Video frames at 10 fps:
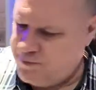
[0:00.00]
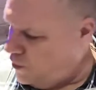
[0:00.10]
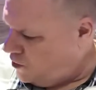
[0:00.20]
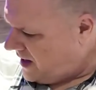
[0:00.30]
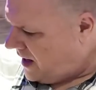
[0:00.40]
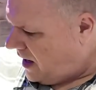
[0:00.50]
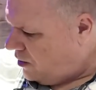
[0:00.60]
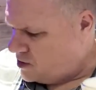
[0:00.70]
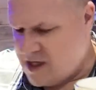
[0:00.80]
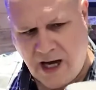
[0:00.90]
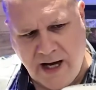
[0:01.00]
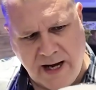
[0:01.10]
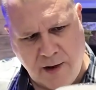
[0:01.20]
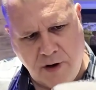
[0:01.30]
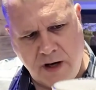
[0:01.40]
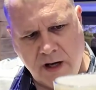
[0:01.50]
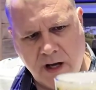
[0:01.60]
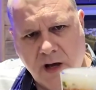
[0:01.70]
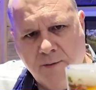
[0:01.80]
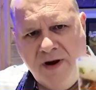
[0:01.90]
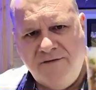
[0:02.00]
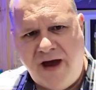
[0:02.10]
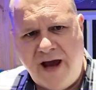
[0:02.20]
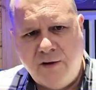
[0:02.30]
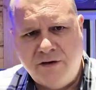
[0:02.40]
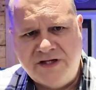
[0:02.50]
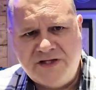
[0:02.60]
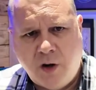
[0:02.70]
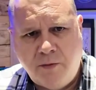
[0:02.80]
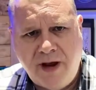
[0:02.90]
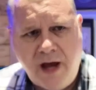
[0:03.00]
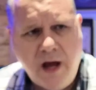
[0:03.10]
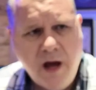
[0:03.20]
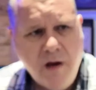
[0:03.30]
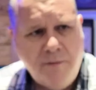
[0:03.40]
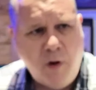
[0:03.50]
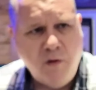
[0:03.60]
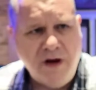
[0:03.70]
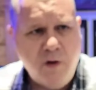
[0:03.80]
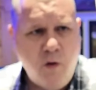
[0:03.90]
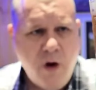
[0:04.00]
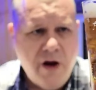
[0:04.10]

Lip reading: poured out okay, that one. Bit of a head on the top there, but all in all,